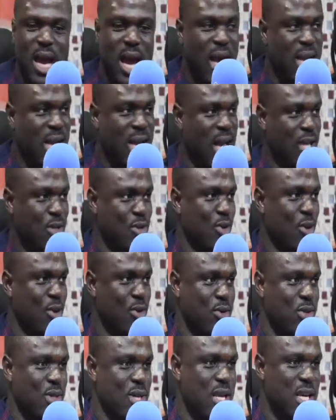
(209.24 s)
And as
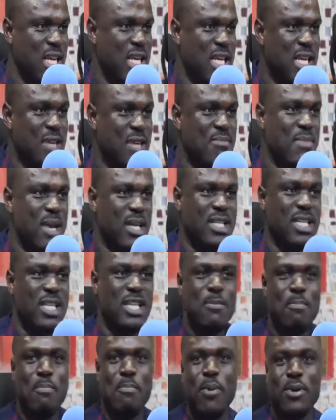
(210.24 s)
such, it makes it
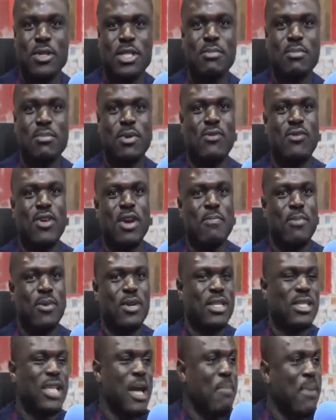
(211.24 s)
impossible for a
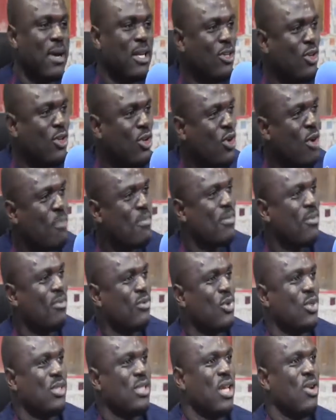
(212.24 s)
political party to come
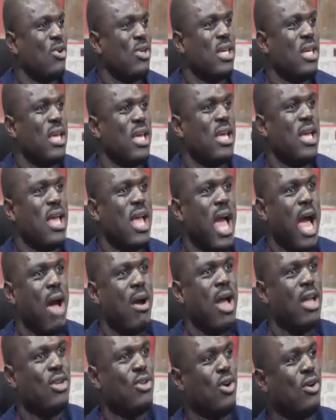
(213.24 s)
to say, okay,
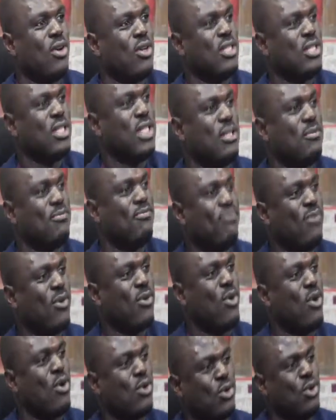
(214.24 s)
our ideology is
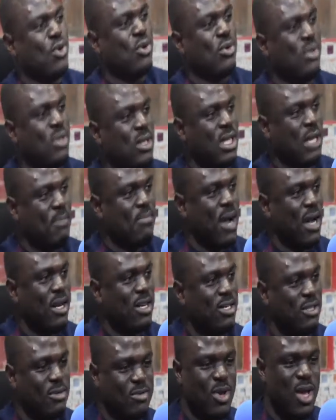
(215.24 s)
focused on
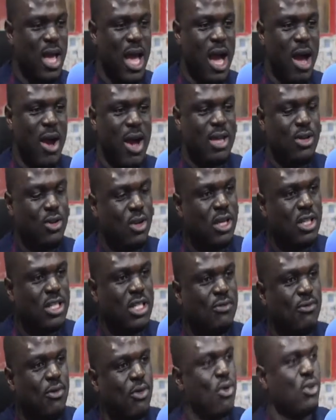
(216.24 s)
liberalism, our
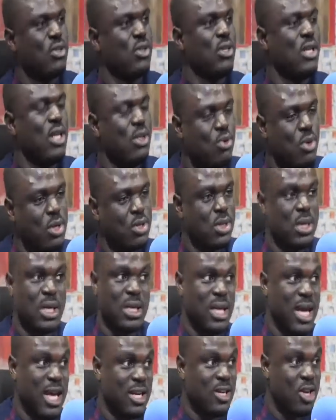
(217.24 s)
ideology is focused on education
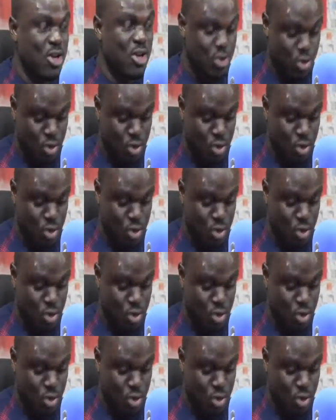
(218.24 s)
and that.